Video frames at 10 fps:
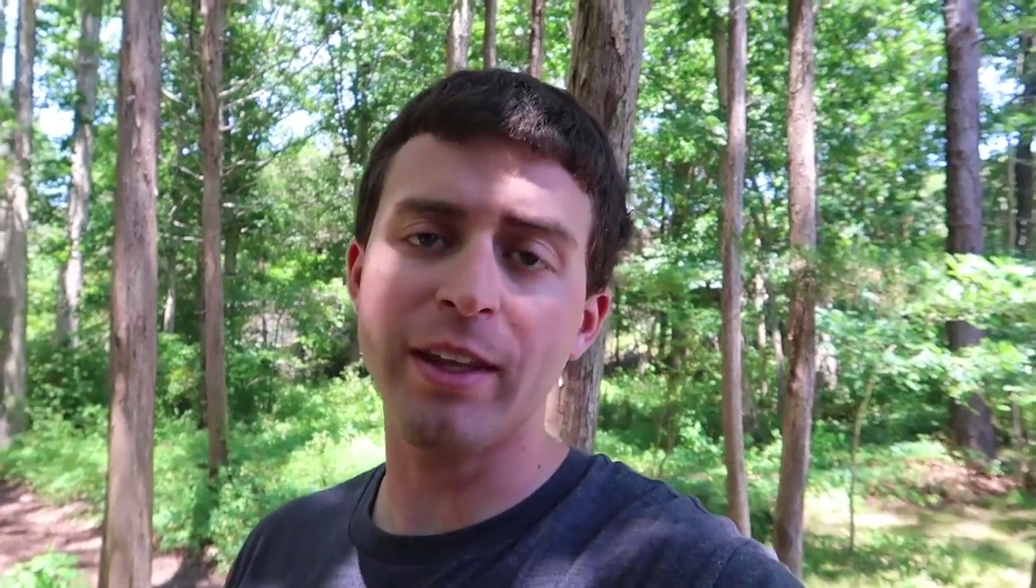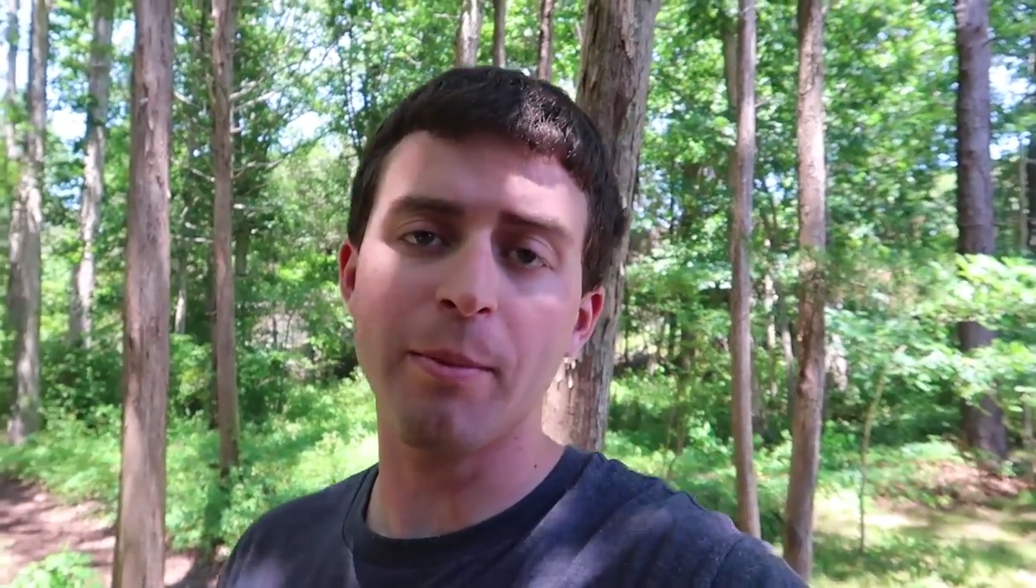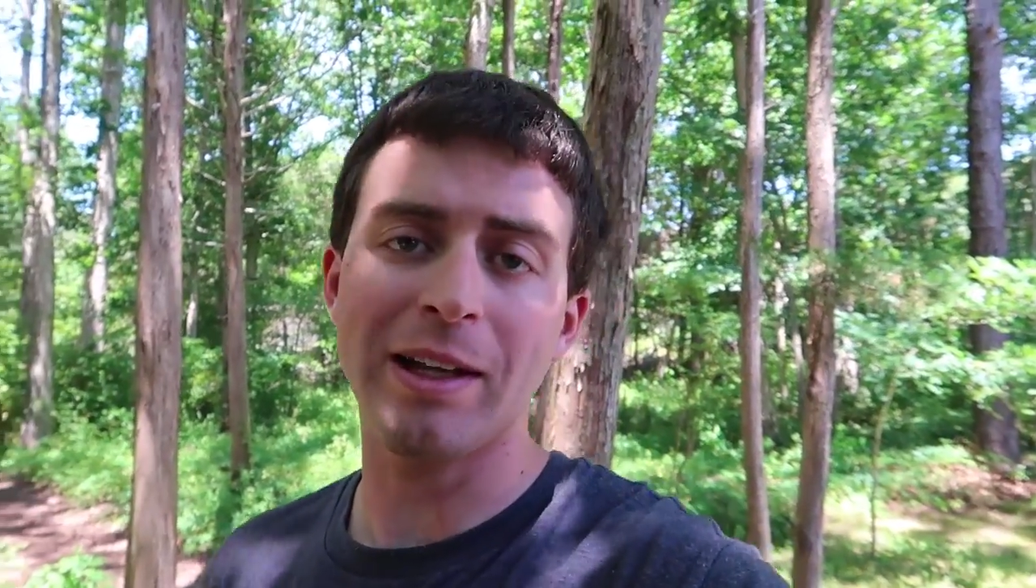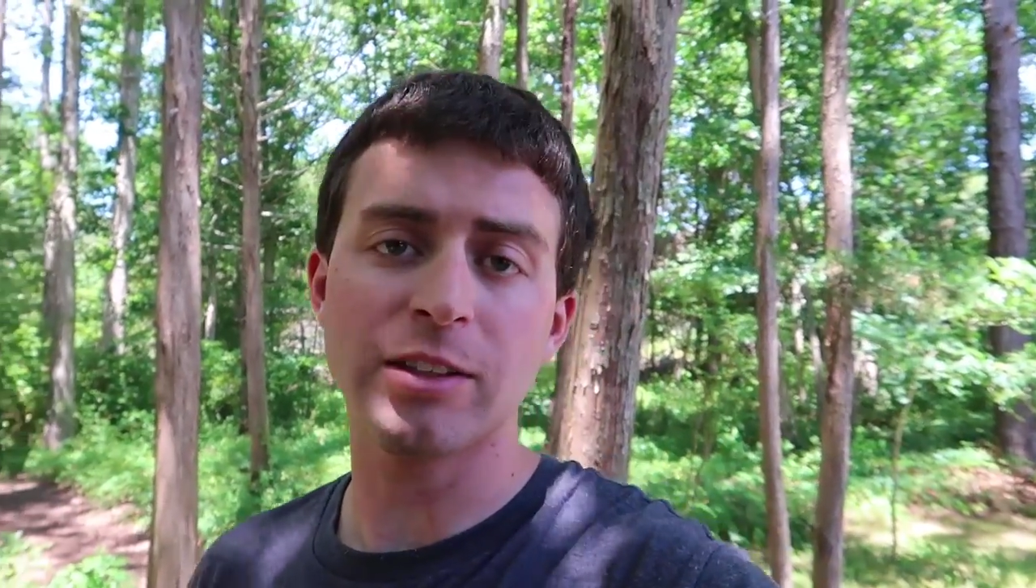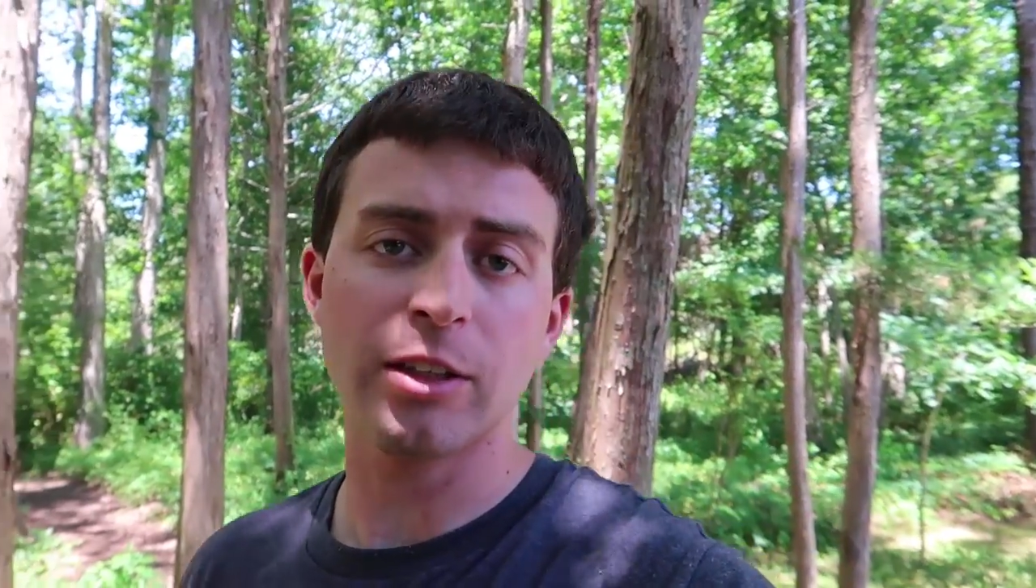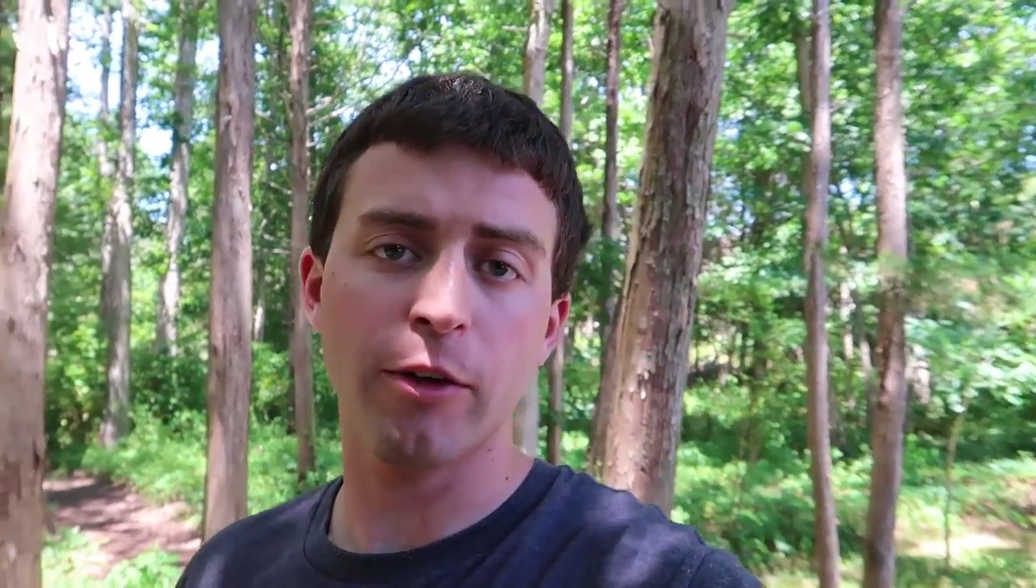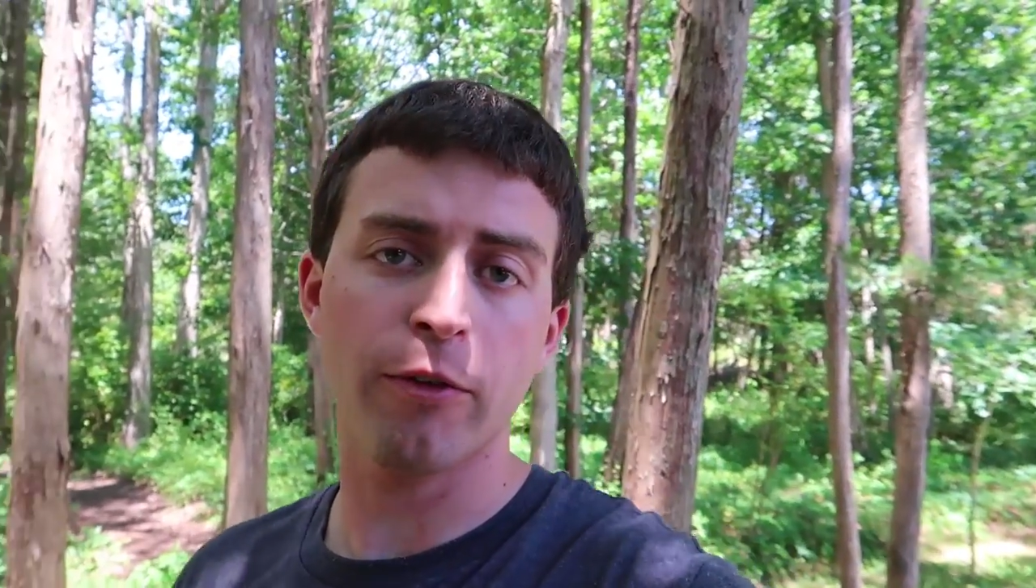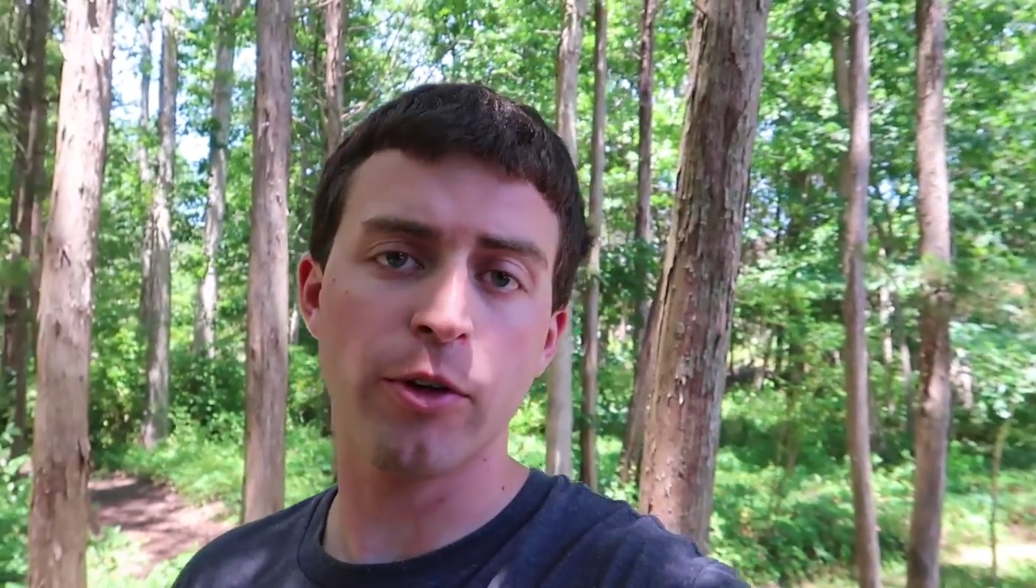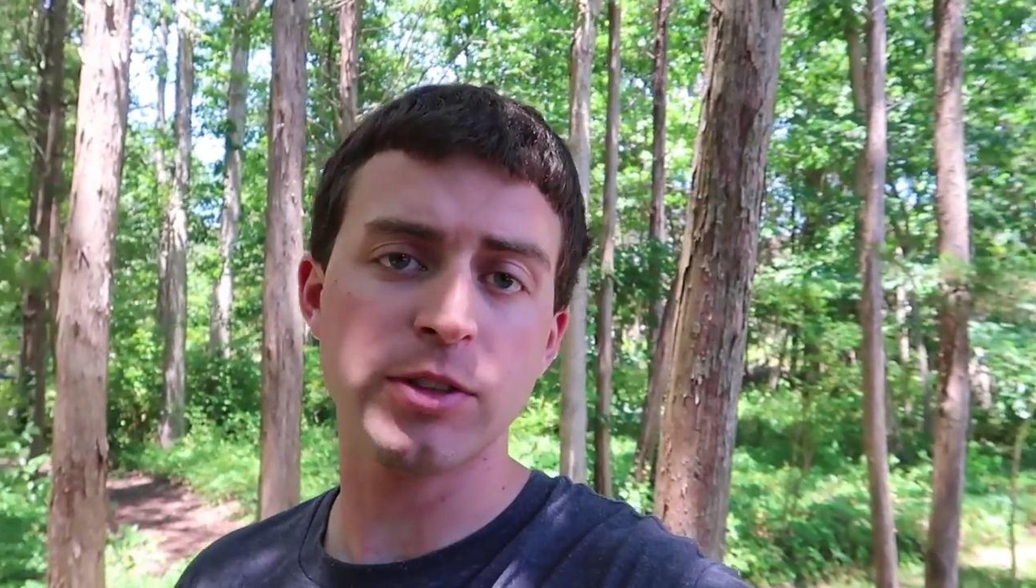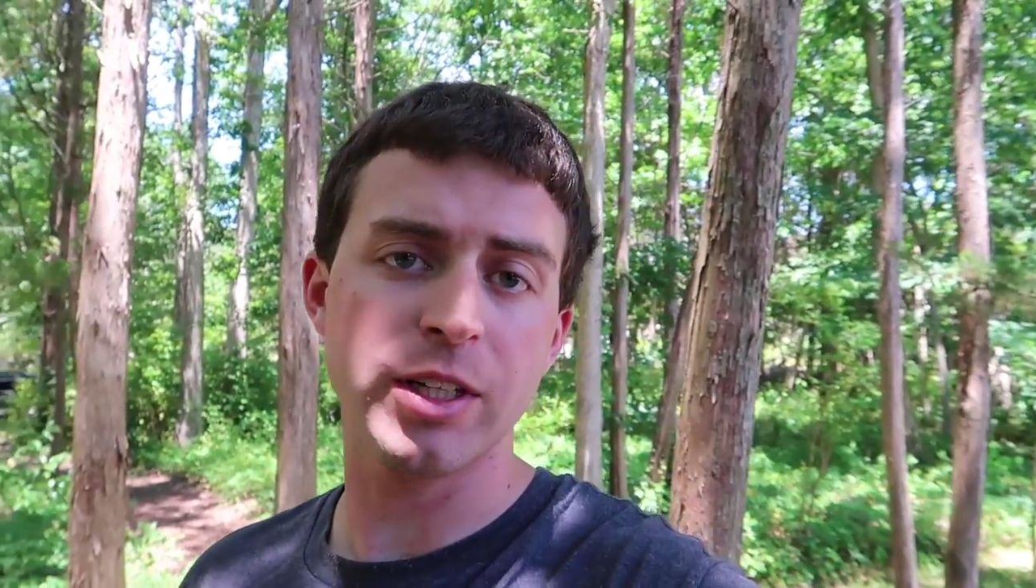thing about cell
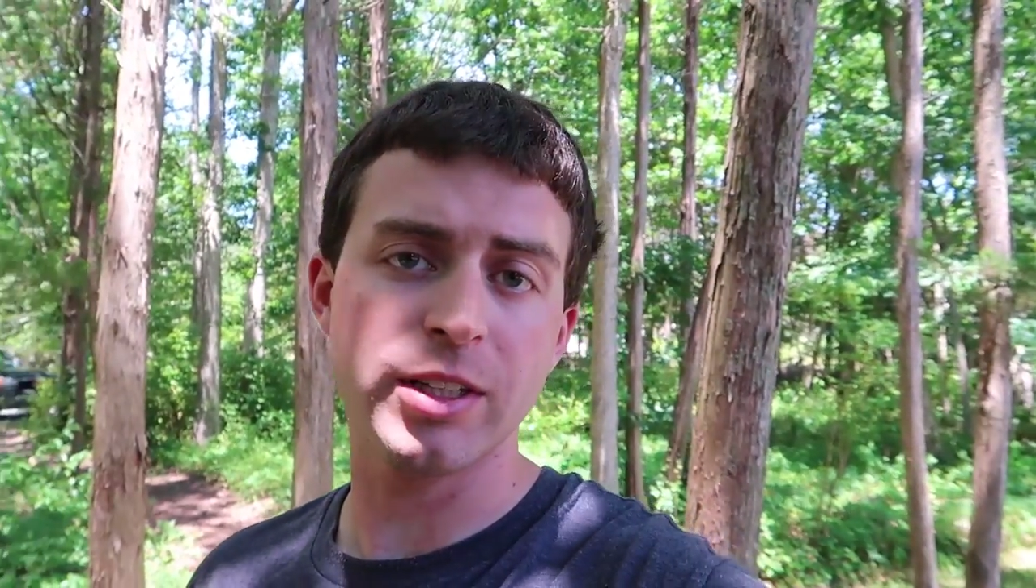phones